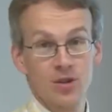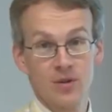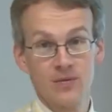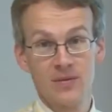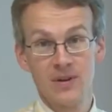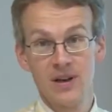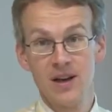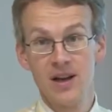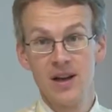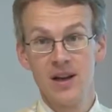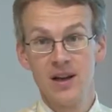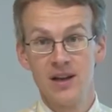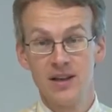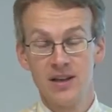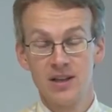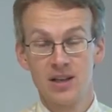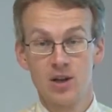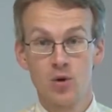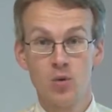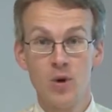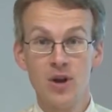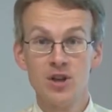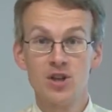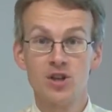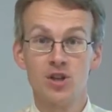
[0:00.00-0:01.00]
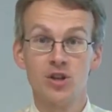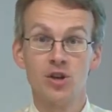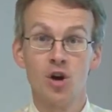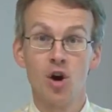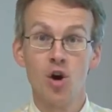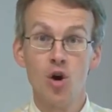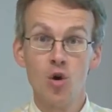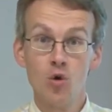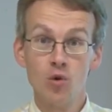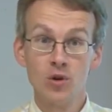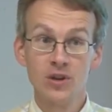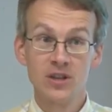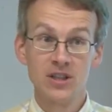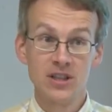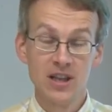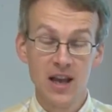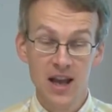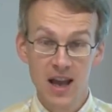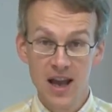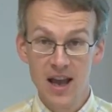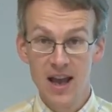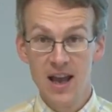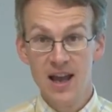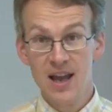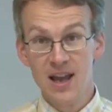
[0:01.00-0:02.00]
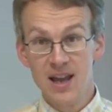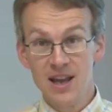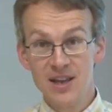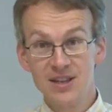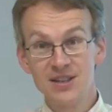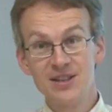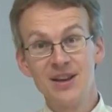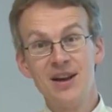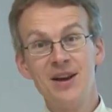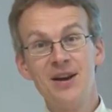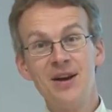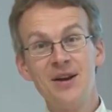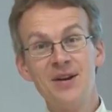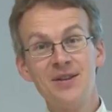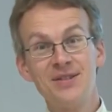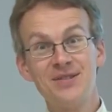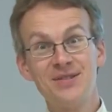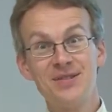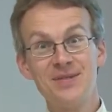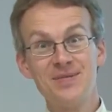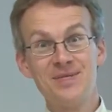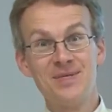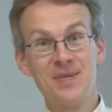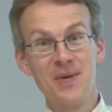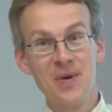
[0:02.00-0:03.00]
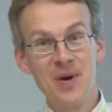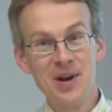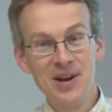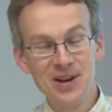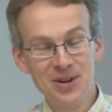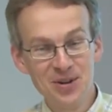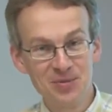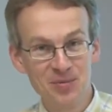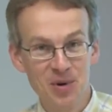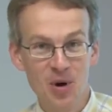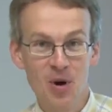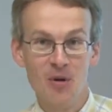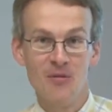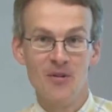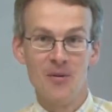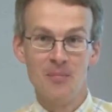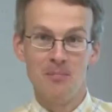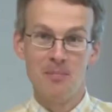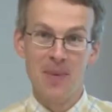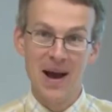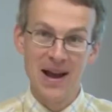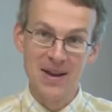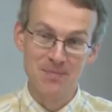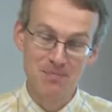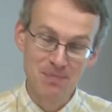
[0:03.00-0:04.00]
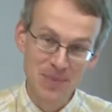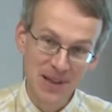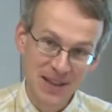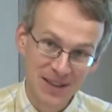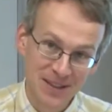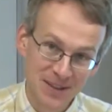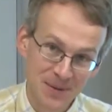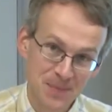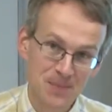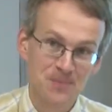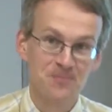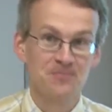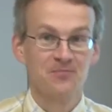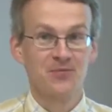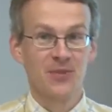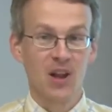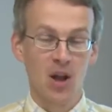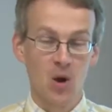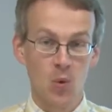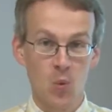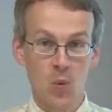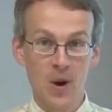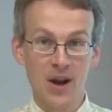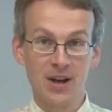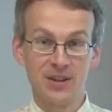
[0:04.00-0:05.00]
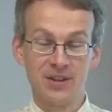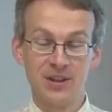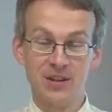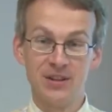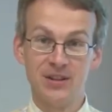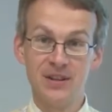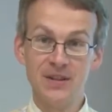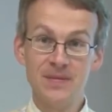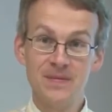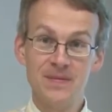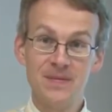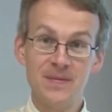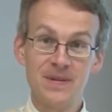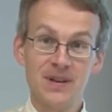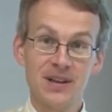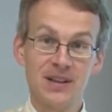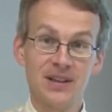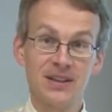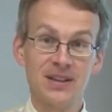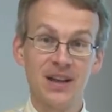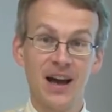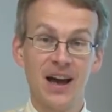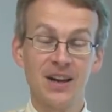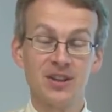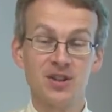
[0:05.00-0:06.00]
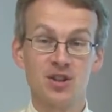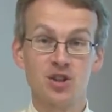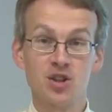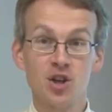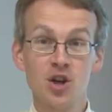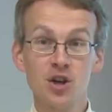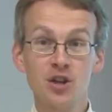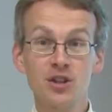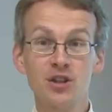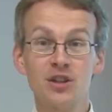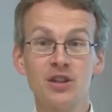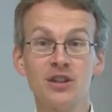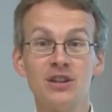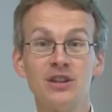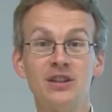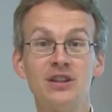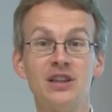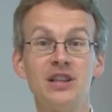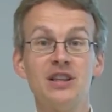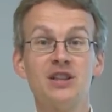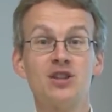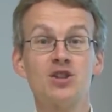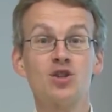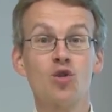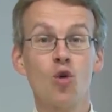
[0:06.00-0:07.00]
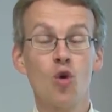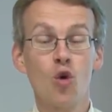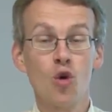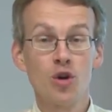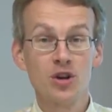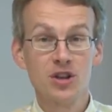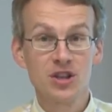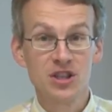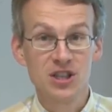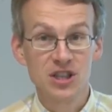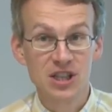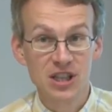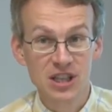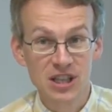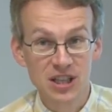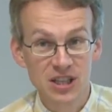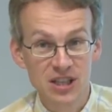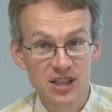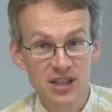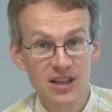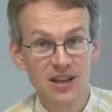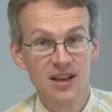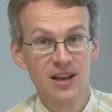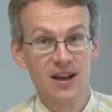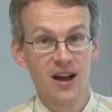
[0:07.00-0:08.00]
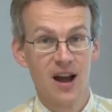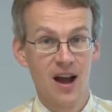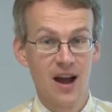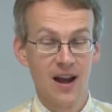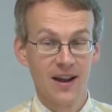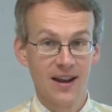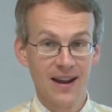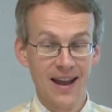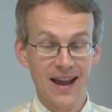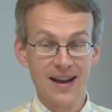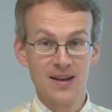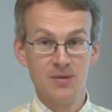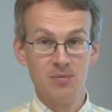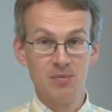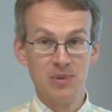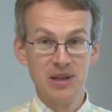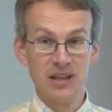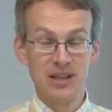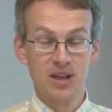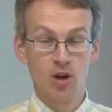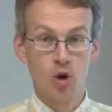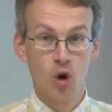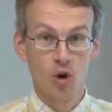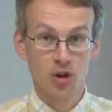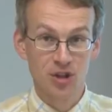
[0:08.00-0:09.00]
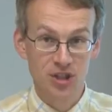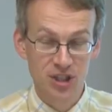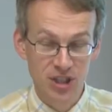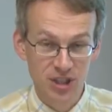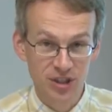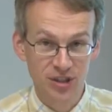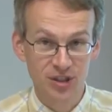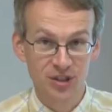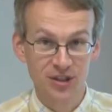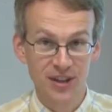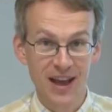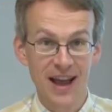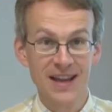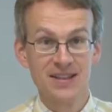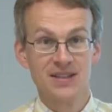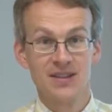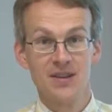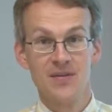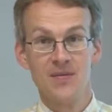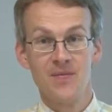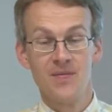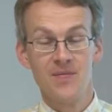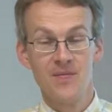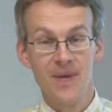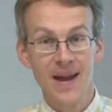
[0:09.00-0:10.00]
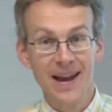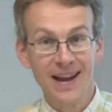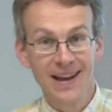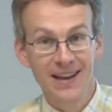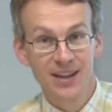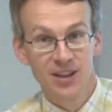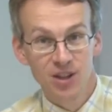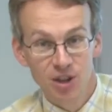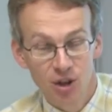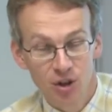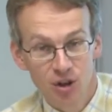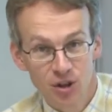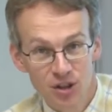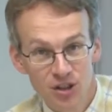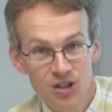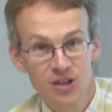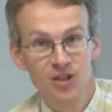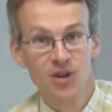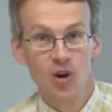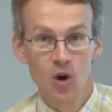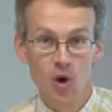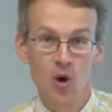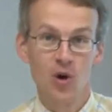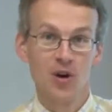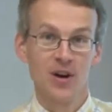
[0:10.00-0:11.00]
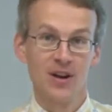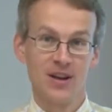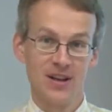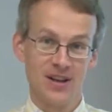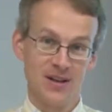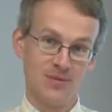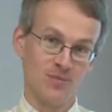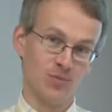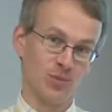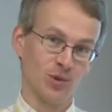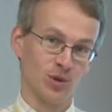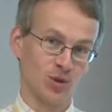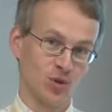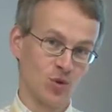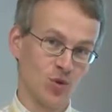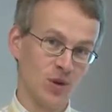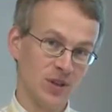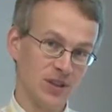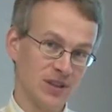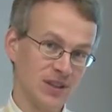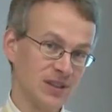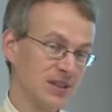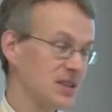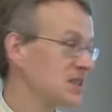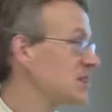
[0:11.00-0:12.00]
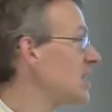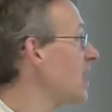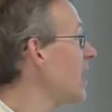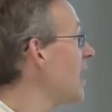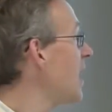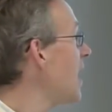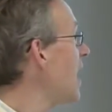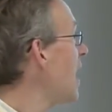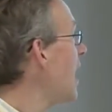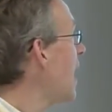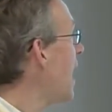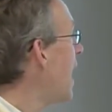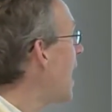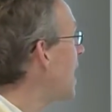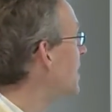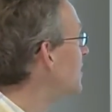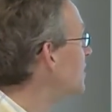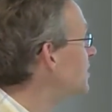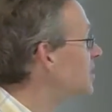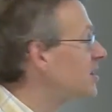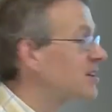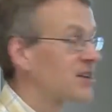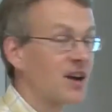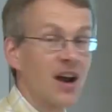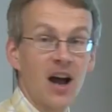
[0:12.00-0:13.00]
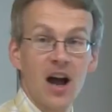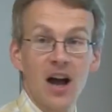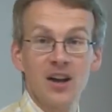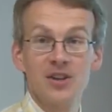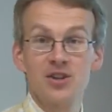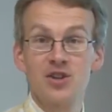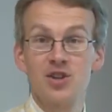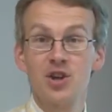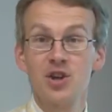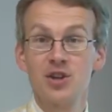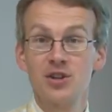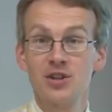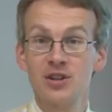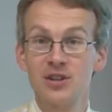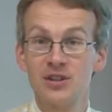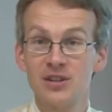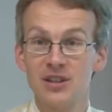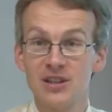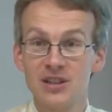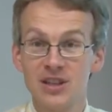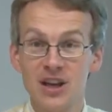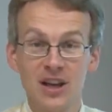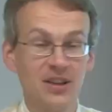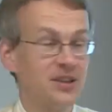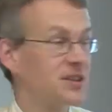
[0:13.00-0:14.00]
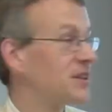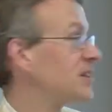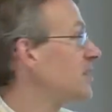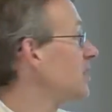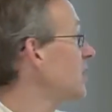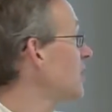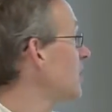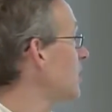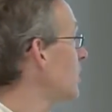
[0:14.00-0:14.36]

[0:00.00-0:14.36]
of equation holds is the volume of a pipette, where the different uncertainty sources can be considered as factors or input quantities, and their uncertainties are then